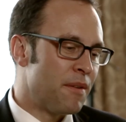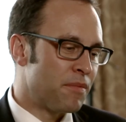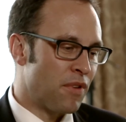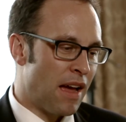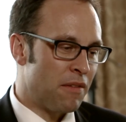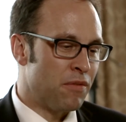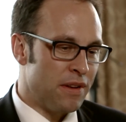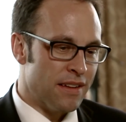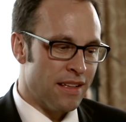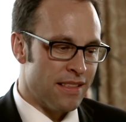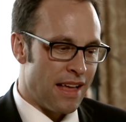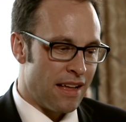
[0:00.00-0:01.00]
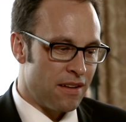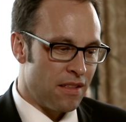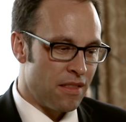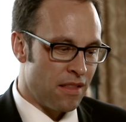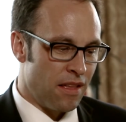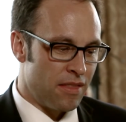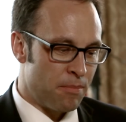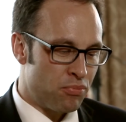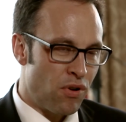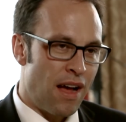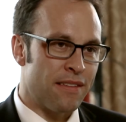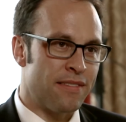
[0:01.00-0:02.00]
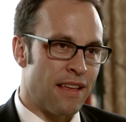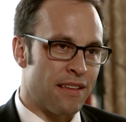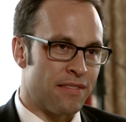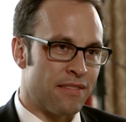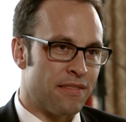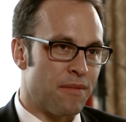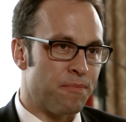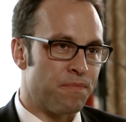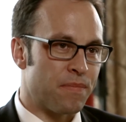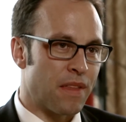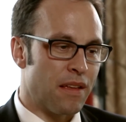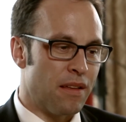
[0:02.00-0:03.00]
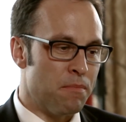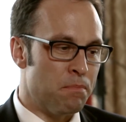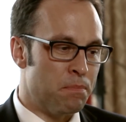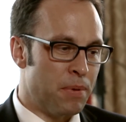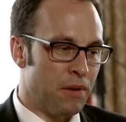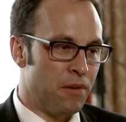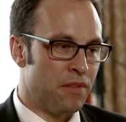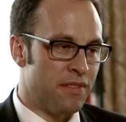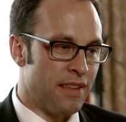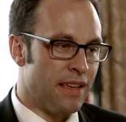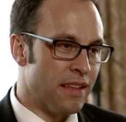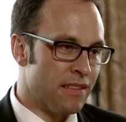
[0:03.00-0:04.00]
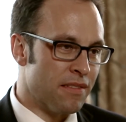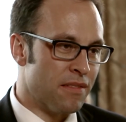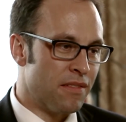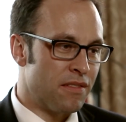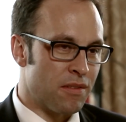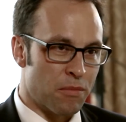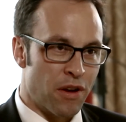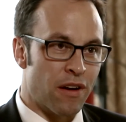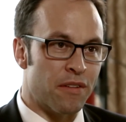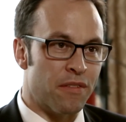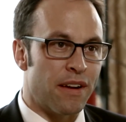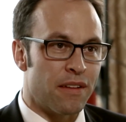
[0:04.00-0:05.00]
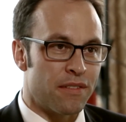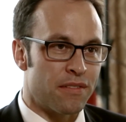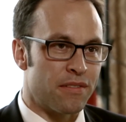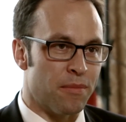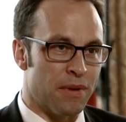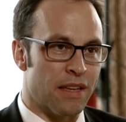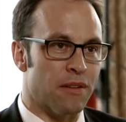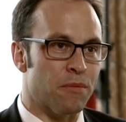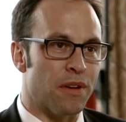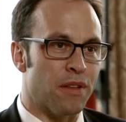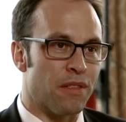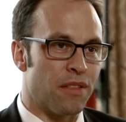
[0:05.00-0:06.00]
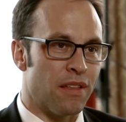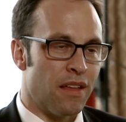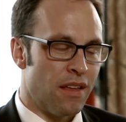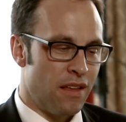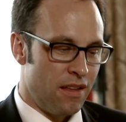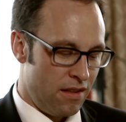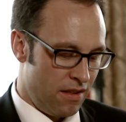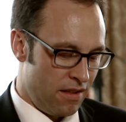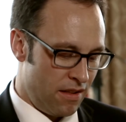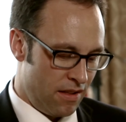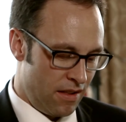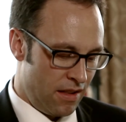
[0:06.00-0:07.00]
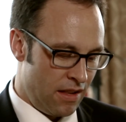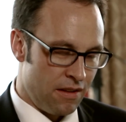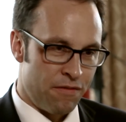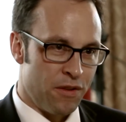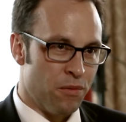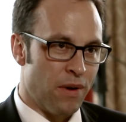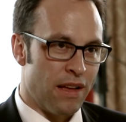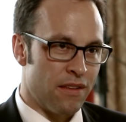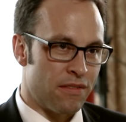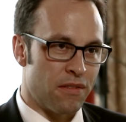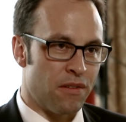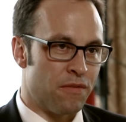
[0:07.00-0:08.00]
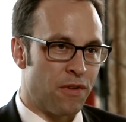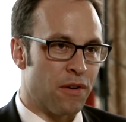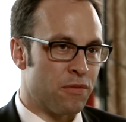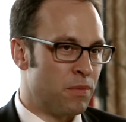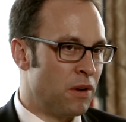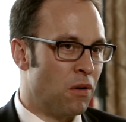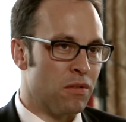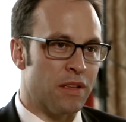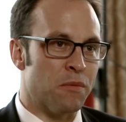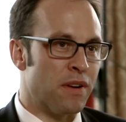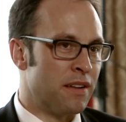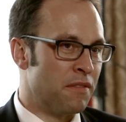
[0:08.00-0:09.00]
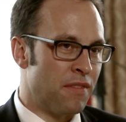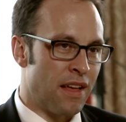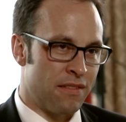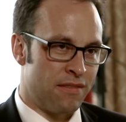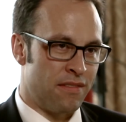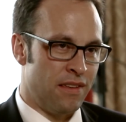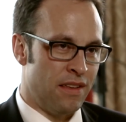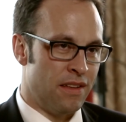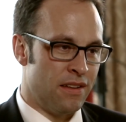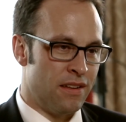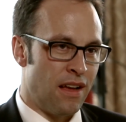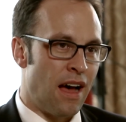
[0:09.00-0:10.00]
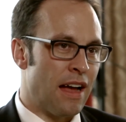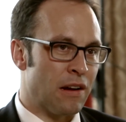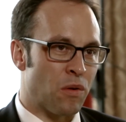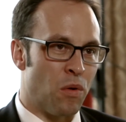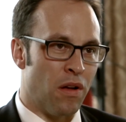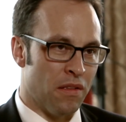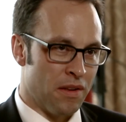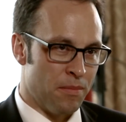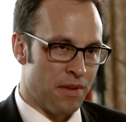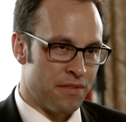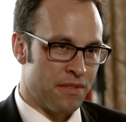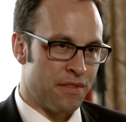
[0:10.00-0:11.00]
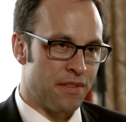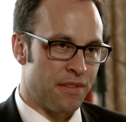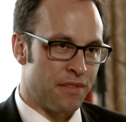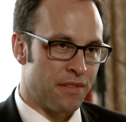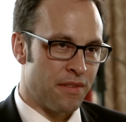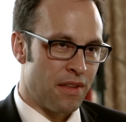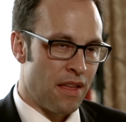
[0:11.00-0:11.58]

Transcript: So how have we done that? The process builds in some guardrails to begin with in a few ways. First, we only want to invest in higher quality businesses.